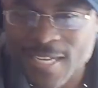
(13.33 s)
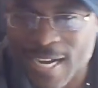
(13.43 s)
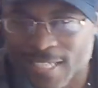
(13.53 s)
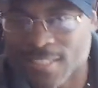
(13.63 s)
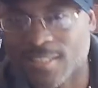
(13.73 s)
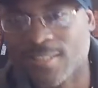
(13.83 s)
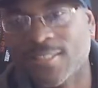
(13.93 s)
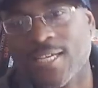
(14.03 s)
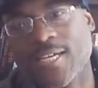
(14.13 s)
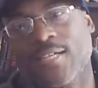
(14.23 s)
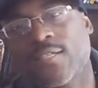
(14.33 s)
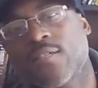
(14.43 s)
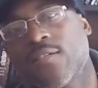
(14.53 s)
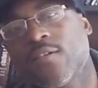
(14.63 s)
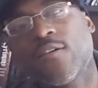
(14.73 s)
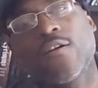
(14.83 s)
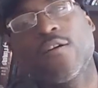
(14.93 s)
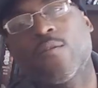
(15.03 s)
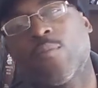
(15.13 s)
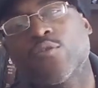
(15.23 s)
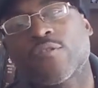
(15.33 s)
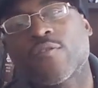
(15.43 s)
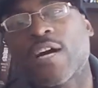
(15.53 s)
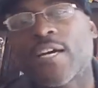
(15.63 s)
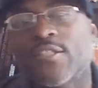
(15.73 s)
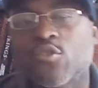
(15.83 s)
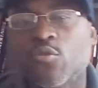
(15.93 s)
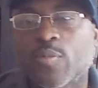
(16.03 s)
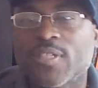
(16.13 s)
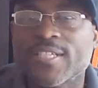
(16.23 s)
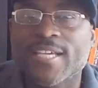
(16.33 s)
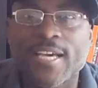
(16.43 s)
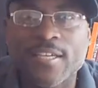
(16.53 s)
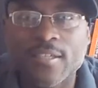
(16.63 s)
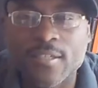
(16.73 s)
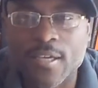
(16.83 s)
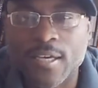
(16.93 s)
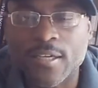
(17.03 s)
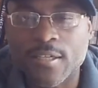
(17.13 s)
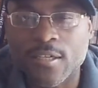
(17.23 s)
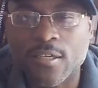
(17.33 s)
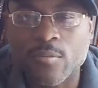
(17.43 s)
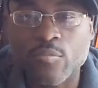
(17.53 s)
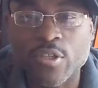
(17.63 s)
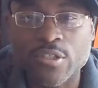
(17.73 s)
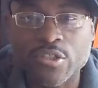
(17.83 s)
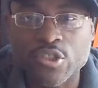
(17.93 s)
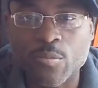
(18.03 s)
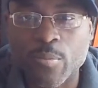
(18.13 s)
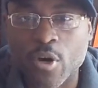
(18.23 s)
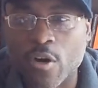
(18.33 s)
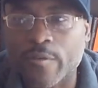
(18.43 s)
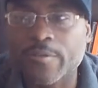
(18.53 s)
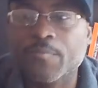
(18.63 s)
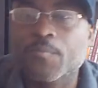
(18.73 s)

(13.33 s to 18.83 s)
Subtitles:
Kataza, both of ISUPK, and brother Jabari.